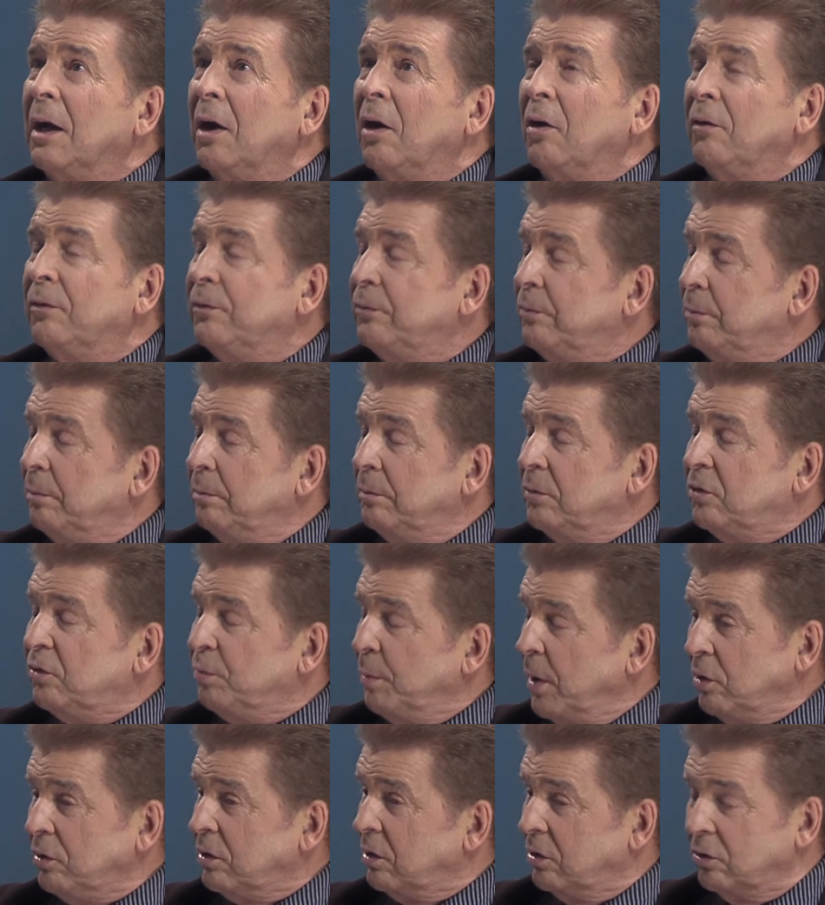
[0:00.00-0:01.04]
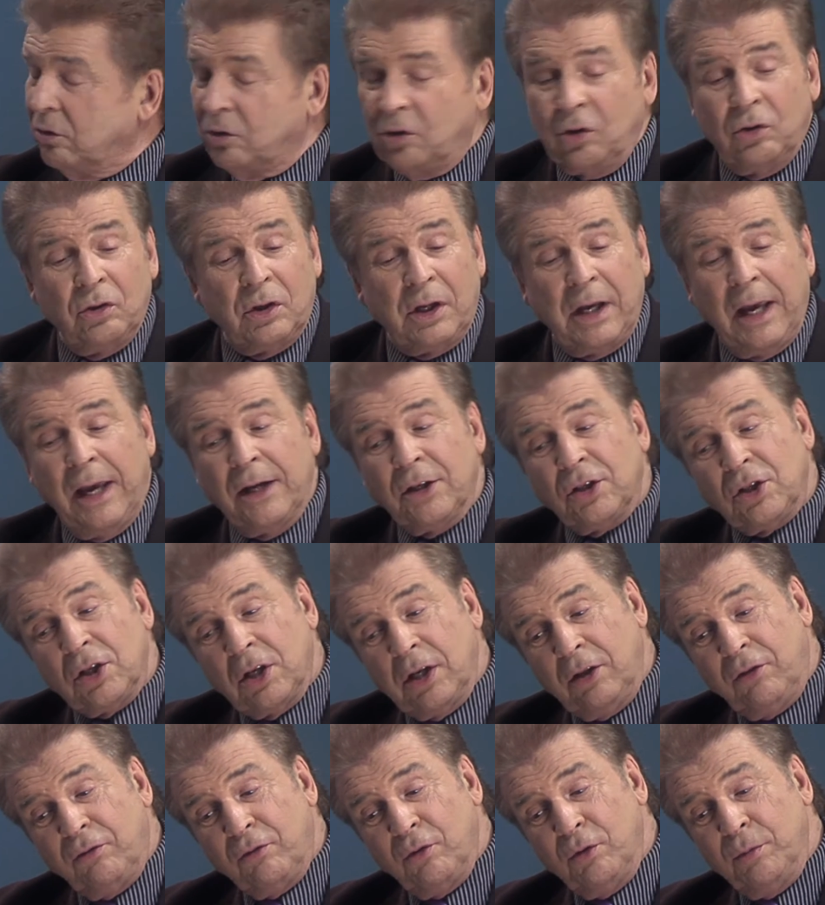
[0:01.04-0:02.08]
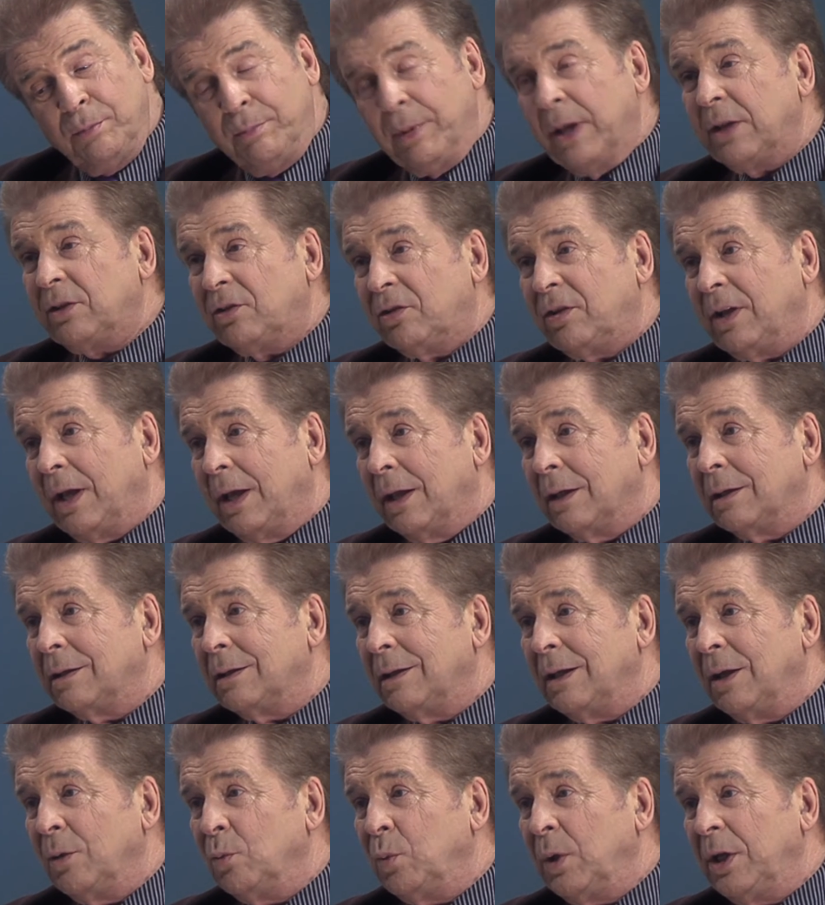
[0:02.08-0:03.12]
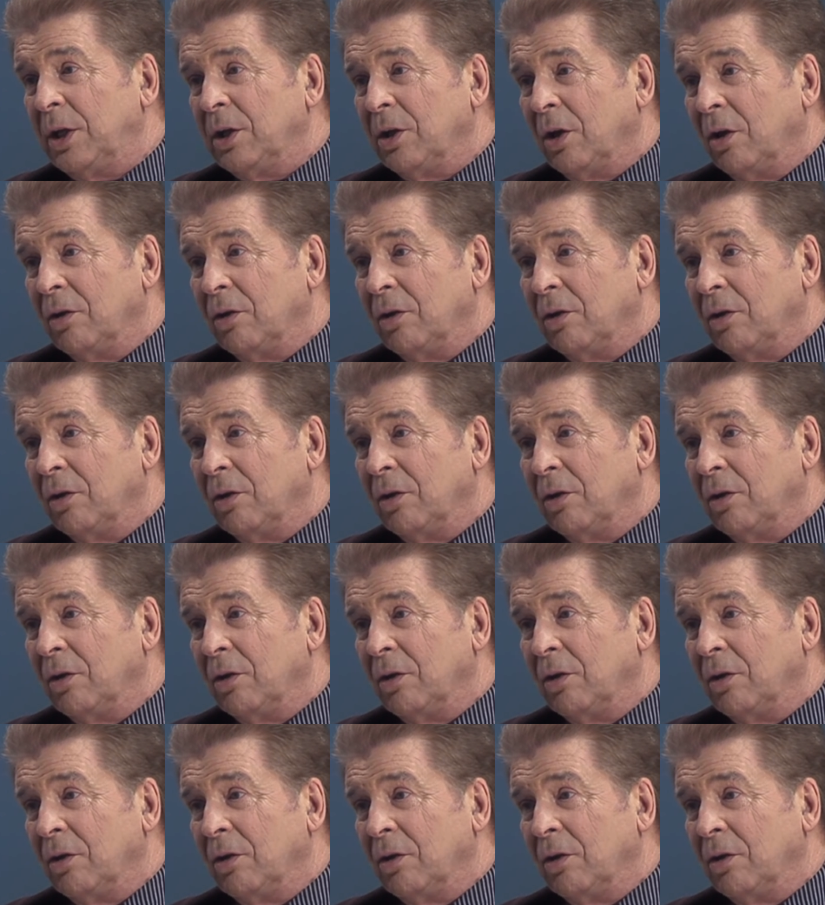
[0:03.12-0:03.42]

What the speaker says: of smokers who casually threw butts out their window,